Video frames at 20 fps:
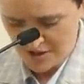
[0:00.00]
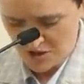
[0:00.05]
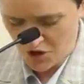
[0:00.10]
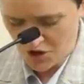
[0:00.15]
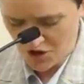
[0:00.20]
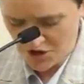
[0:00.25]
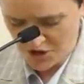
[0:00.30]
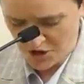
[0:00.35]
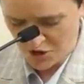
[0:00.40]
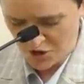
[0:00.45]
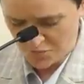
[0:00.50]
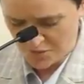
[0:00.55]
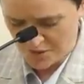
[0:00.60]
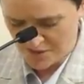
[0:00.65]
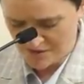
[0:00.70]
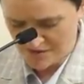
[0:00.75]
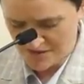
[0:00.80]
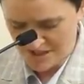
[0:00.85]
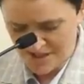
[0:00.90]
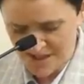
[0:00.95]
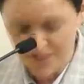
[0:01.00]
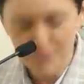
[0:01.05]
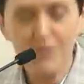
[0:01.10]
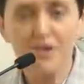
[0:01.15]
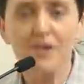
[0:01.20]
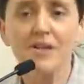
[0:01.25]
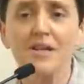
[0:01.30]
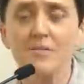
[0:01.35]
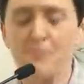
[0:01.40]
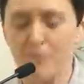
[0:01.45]
cut open,
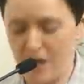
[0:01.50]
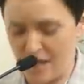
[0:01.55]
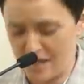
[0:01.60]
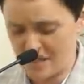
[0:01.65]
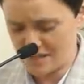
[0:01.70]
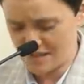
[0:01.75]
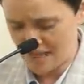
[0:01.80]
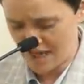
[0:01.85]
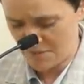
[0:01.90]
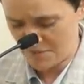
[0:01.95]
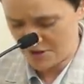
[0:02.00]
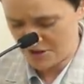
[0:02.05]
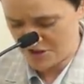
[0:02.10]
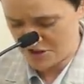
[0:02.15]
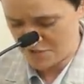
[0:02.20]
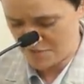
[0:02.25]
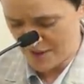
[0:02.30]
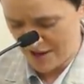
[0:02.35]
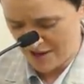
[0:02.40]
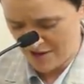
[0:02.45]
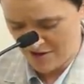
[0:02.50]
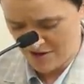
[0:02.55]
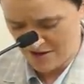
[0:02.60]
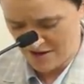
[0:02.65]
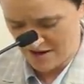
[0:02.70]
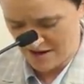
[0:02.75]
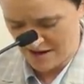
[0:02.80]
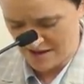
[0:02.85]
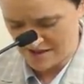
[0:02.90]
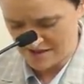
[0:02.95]
deliberately brain damaged,
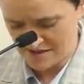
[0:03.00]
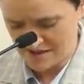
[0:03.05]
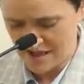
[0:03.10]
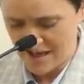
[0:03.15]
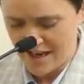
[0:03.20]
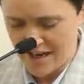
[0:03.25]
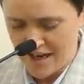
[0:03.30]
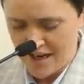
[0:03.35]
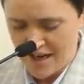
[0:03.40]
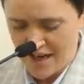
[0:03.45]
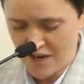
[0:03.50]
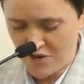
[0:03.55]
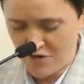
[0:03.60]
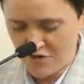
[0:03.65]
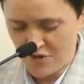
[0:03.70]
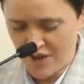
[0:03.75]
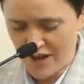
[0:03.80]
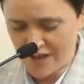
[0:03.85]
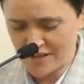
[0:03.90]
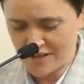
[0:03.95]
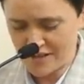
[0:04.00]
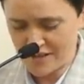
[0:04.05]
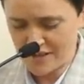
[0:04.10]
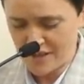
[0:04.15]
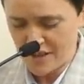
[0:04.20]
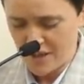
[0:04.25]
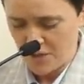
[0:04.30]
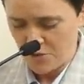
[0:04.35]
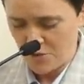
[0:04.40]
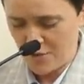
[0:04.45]
paralyzed,
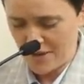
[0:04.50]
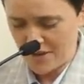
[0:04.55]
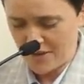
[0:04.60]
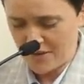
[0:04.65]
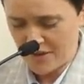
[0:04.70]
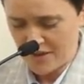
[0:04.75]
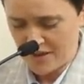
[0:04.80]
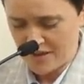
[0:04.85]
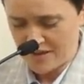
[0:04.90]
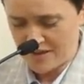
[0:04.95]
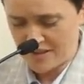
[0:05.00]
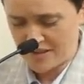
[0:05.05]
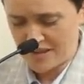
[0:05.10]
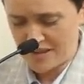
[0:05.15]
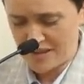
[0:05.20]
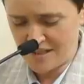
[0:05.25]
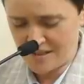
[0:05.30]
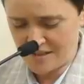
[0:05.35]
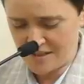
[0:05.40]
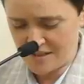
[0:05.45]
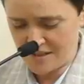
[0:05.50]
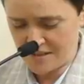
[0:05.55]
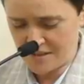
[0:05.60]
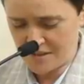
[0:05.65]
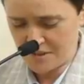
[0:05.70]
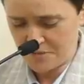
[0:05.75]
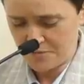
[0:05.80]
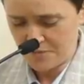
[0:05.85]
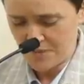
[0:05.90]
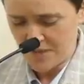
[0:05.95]
infected with
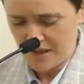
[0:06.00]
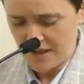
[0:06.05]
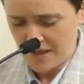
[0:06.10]
diseases.